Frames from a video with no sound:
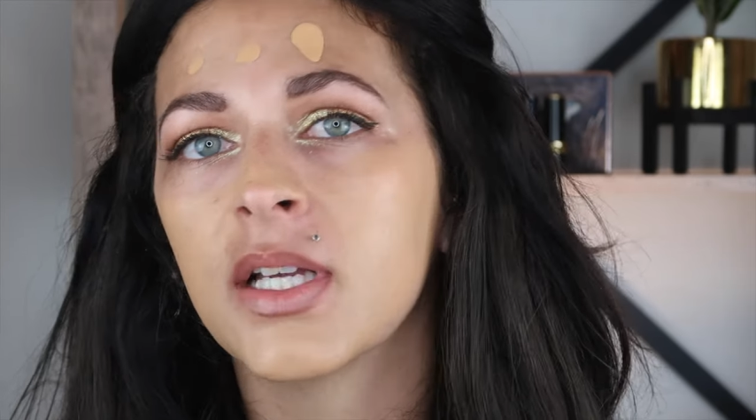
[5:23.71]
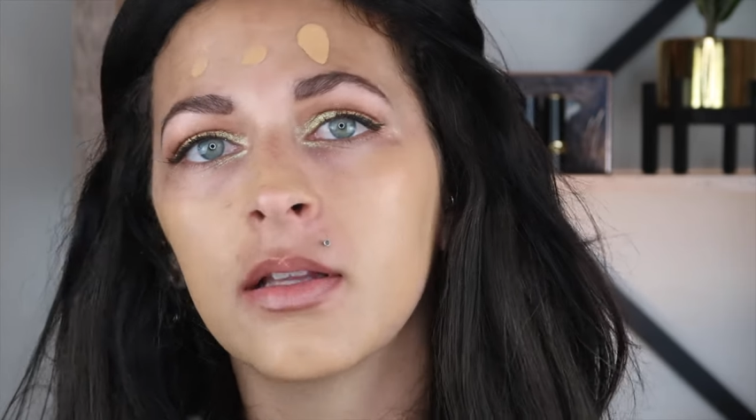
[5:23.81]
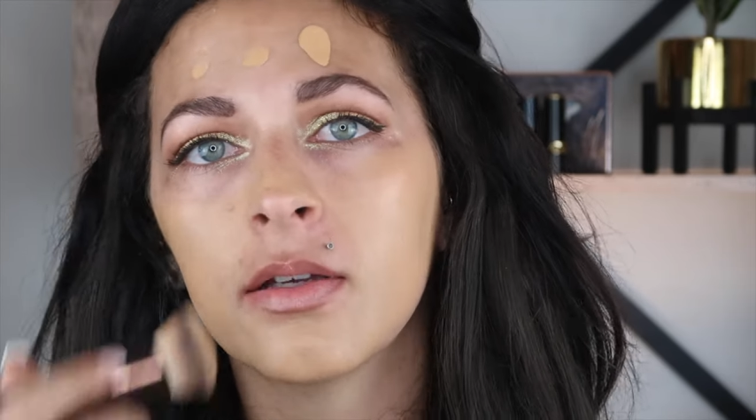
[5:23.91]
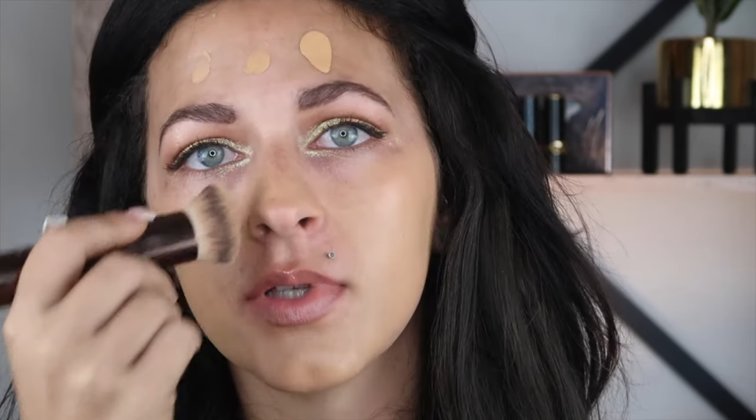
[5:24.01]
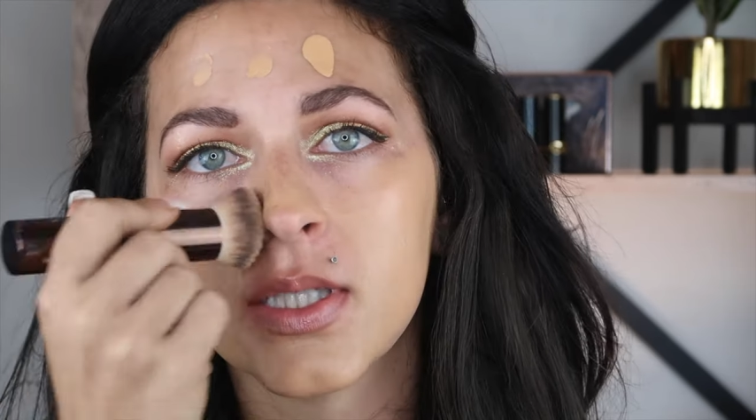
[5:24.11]

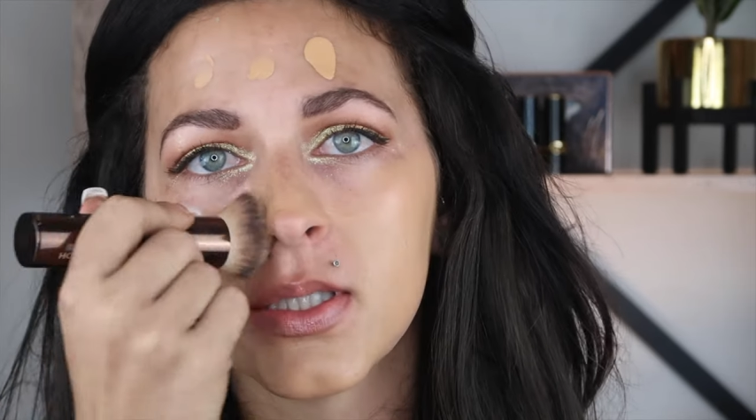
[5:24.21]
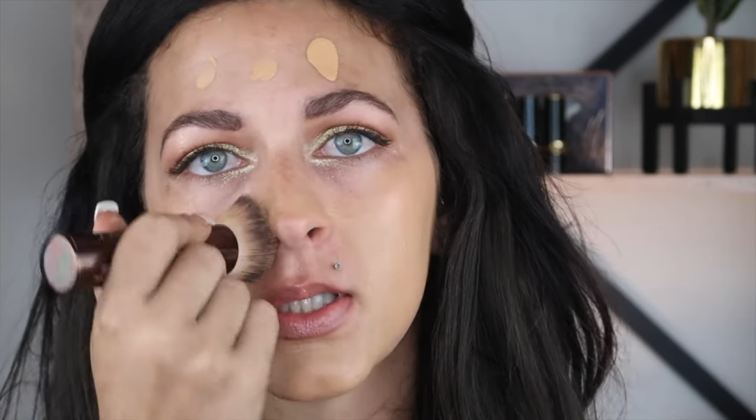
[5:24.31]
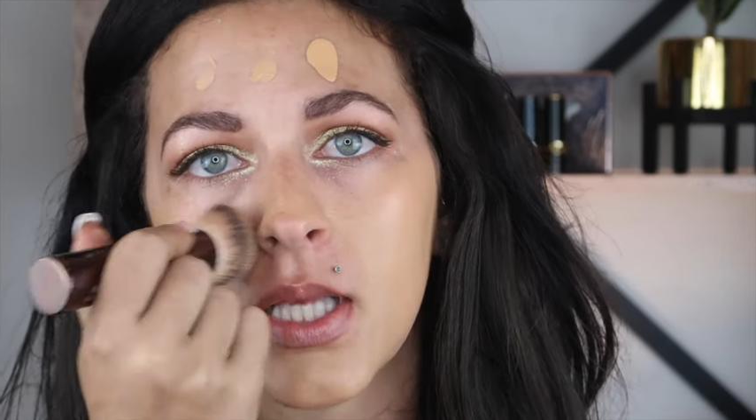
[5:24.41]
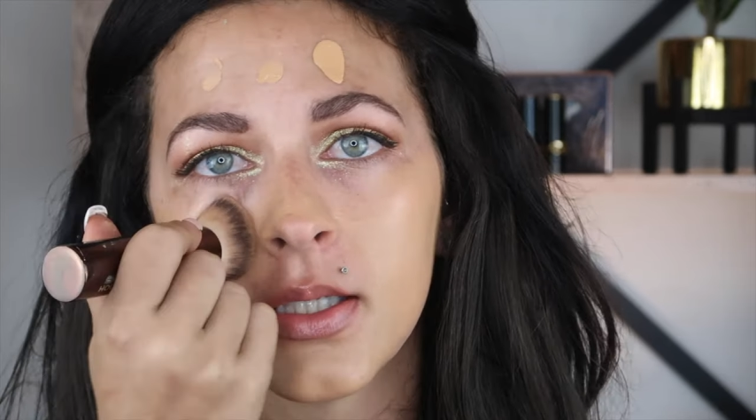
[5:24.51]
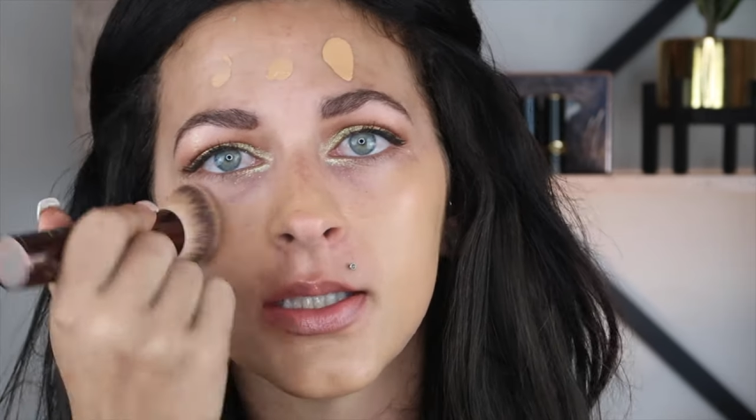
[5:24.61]
I love this
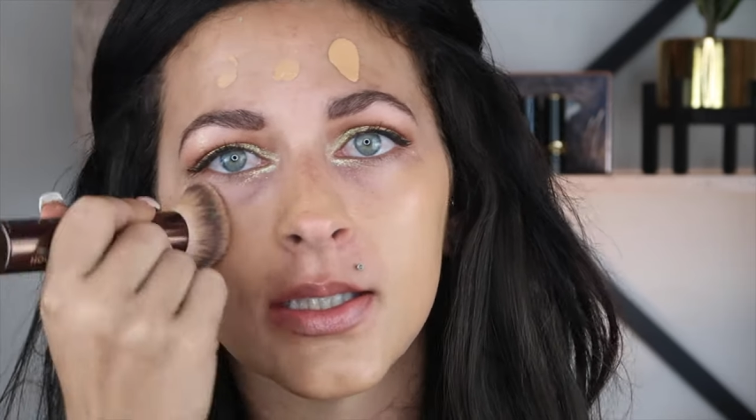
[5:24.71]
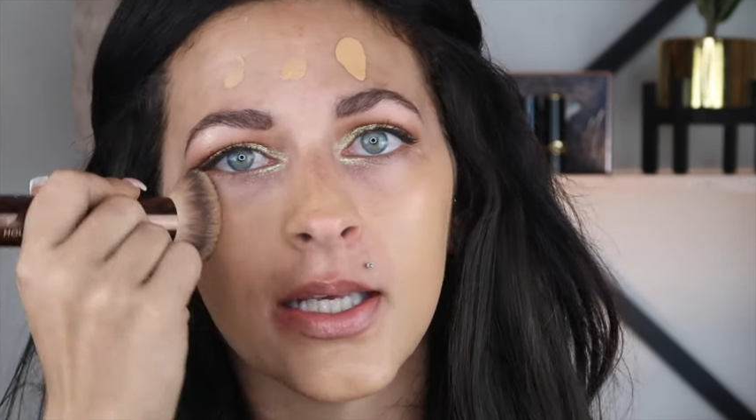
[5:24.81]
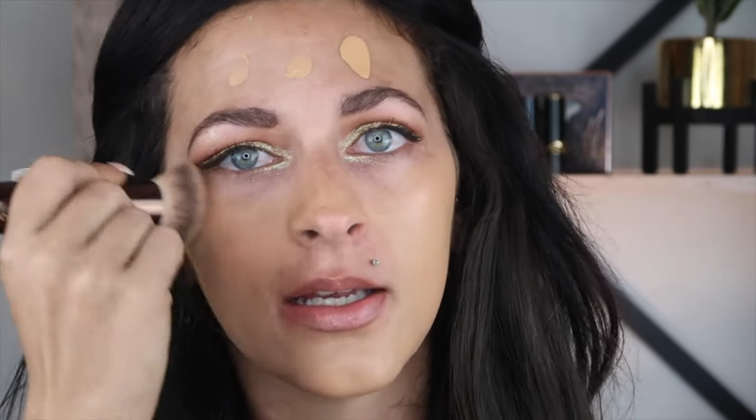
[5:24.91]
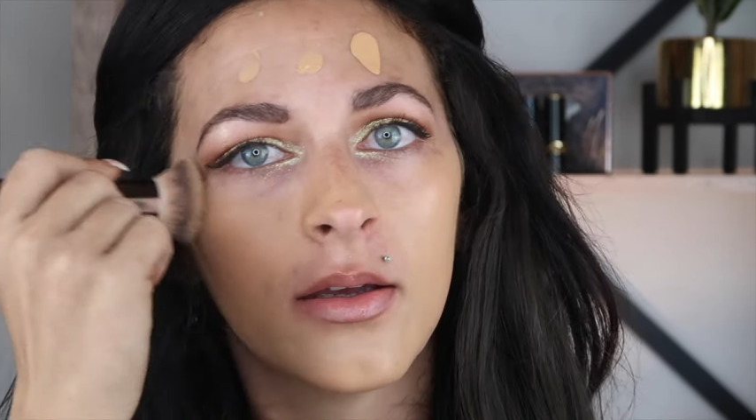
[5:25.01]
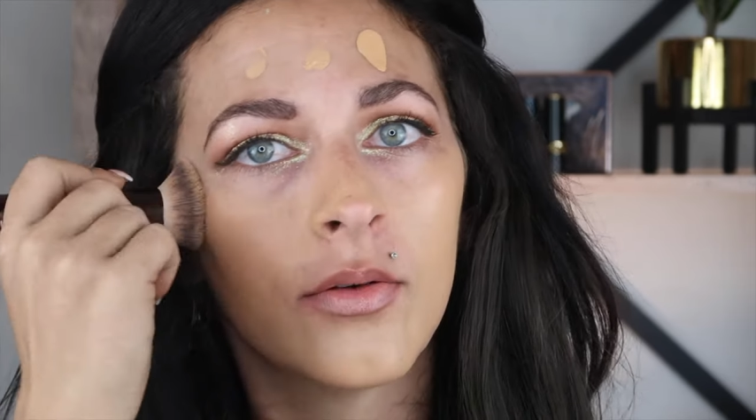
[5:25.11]
scent. It's
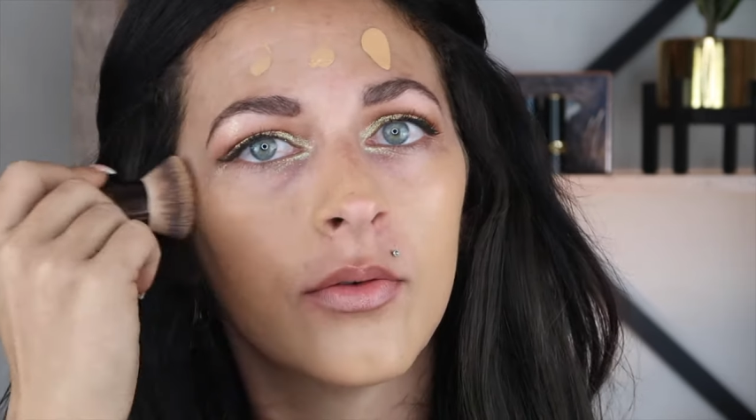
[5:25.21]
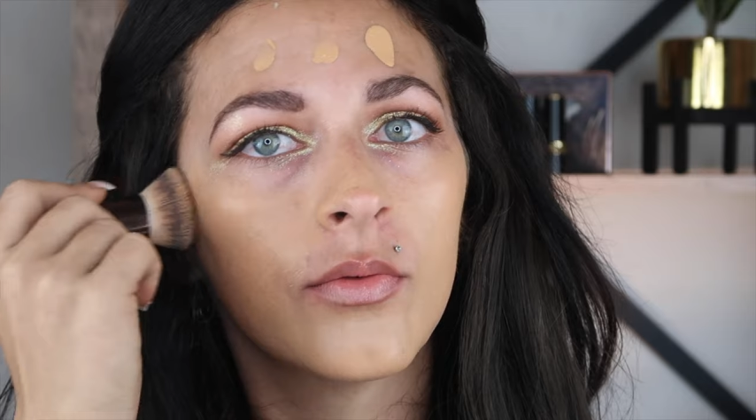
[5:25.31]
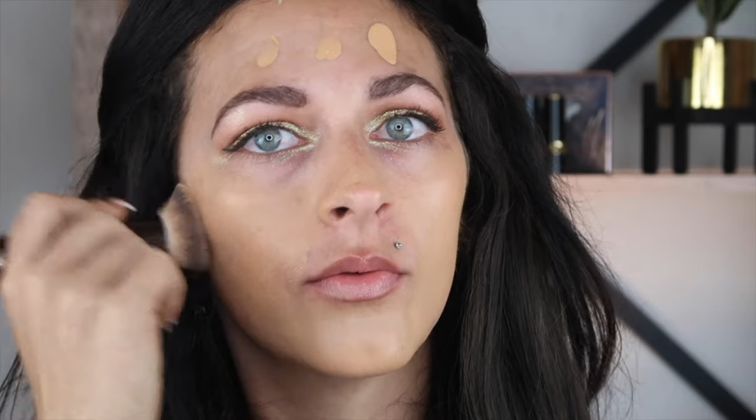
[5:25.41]
like a,